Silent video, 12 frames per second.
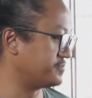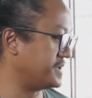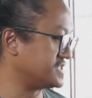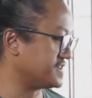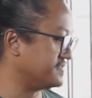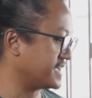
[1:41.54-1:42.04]

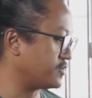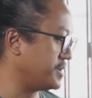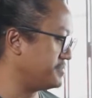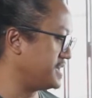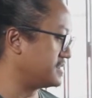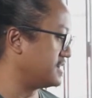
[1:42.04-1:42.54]
piece of
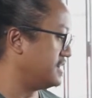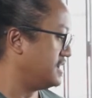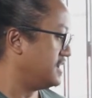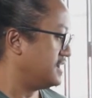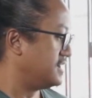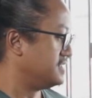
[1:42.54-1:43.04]
equipment.
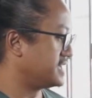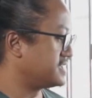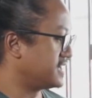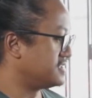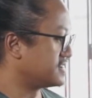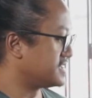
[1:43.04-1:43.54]
let
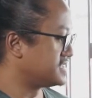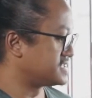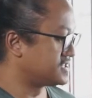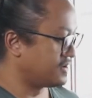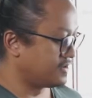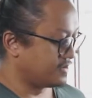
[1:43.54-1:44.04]
take a look at this.
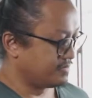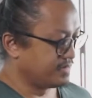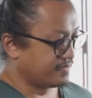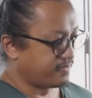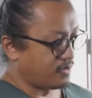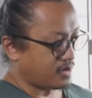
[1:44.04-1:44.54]
So
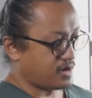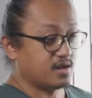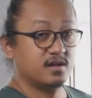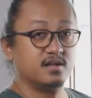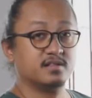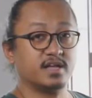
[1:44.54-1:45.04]
before,
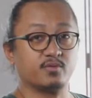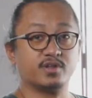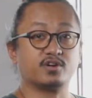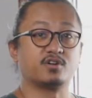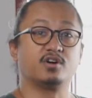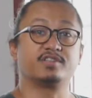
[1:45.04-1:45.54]
like with
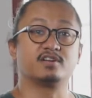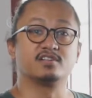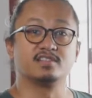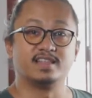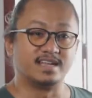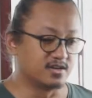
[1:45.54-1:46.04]
our other
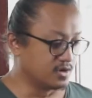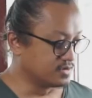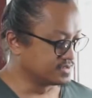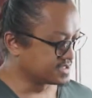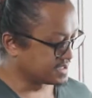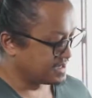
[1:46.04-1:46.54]
goes,